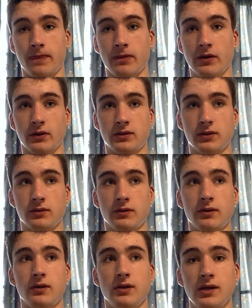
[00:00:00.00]
that
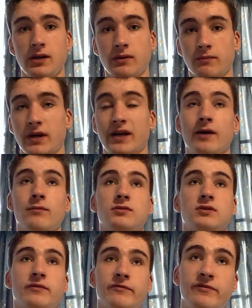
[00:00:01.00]
in being able
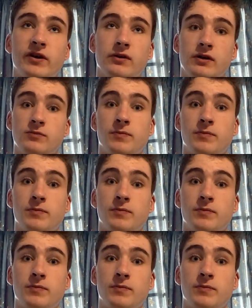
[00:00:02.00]
to configure these,